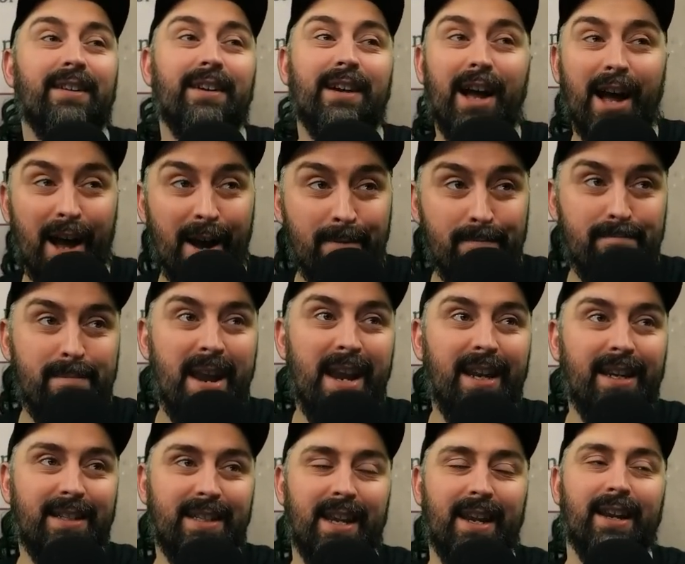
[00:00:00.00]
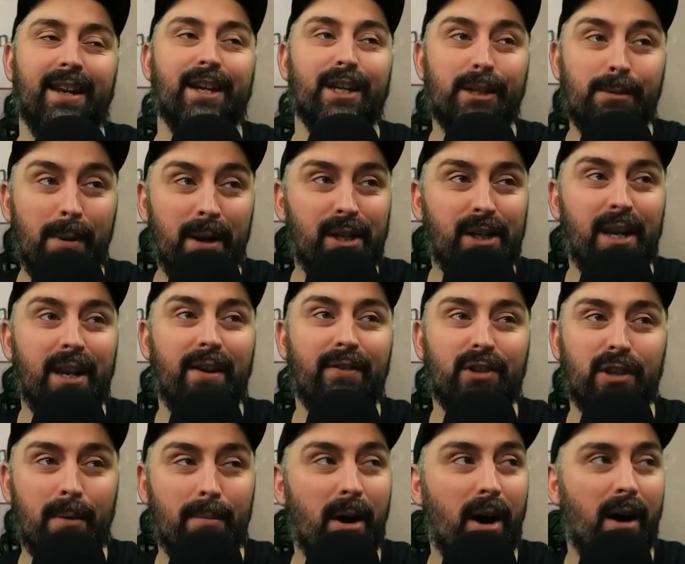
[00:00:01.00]
Amazing, especially if
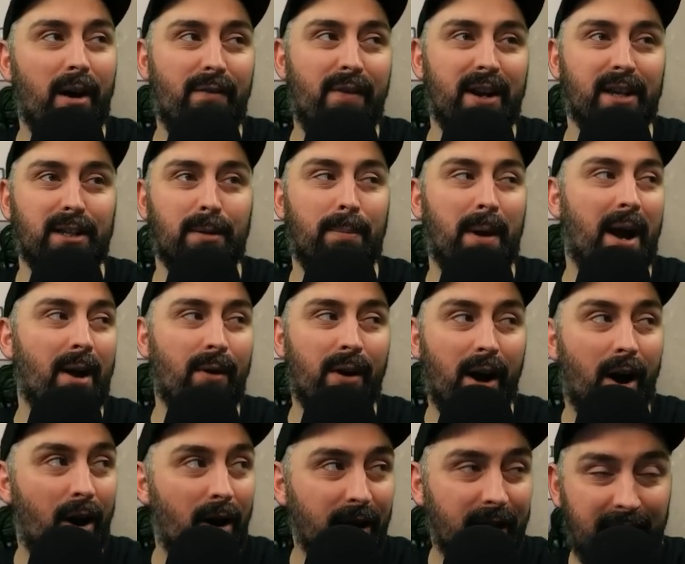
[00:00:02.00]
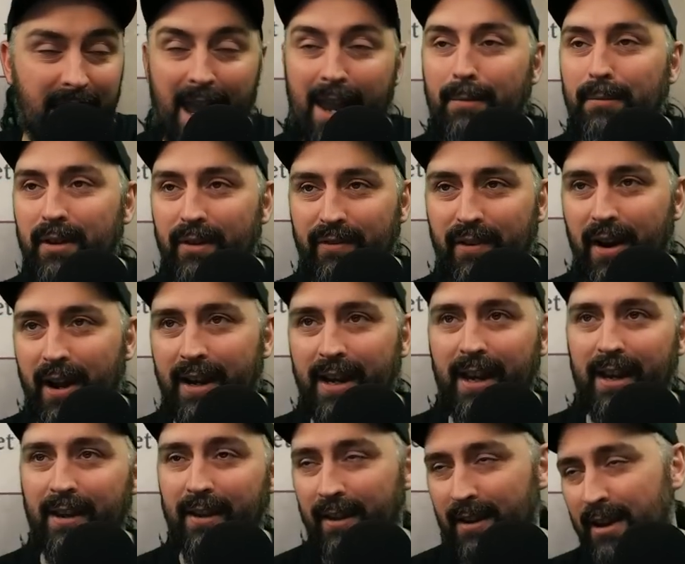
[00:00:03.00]
some artifacts of power are game-defining.